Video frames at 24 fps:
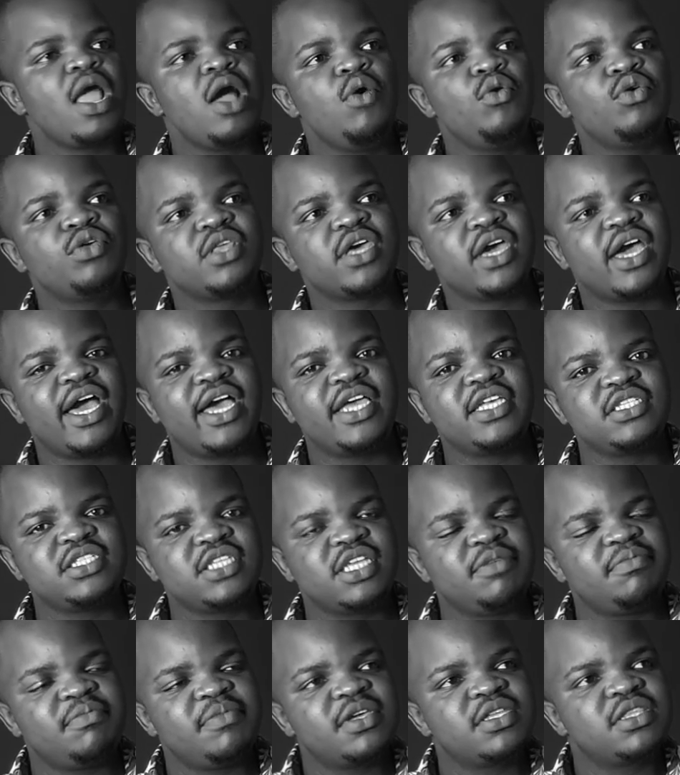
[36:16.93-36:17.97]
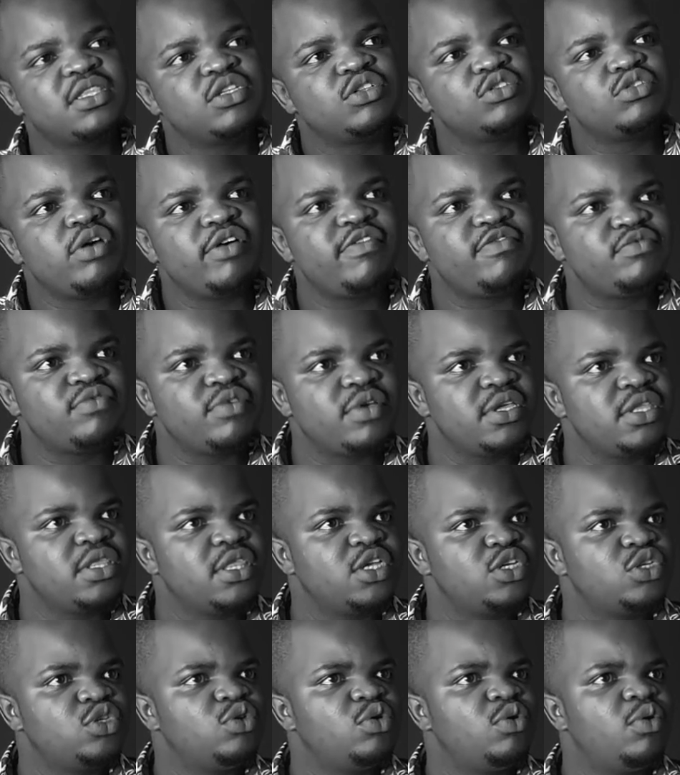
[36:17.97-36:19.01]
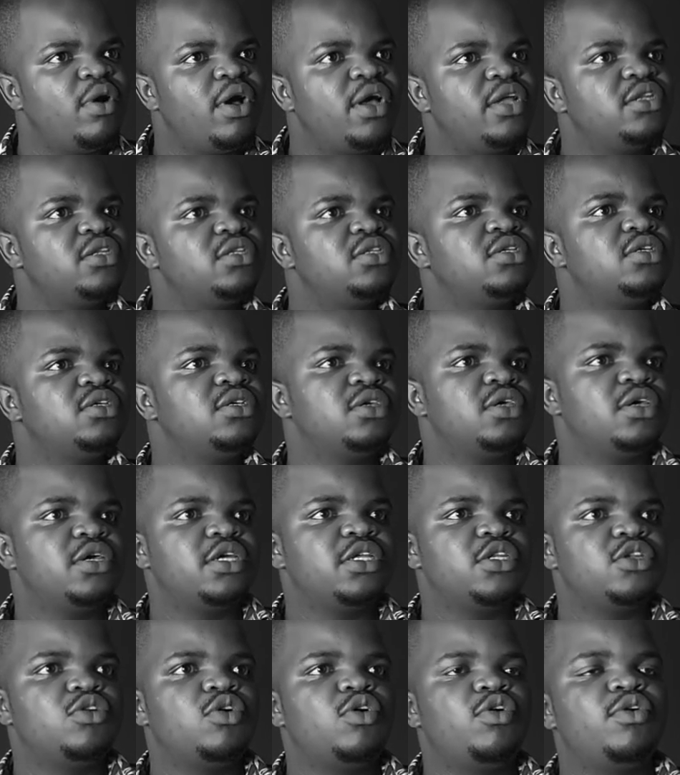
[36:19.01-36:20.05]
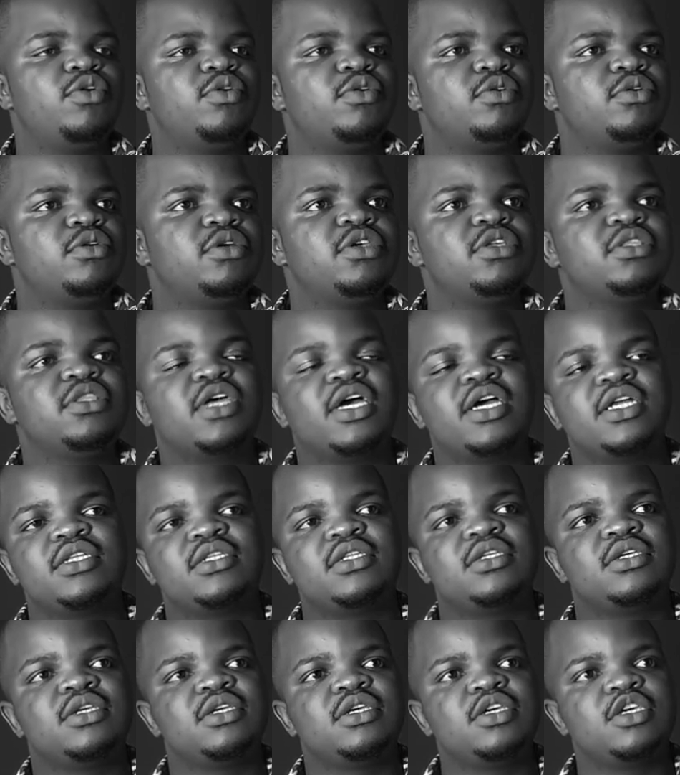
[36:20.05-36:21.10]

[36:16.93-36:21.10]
with the guys that make the software that you want and all that.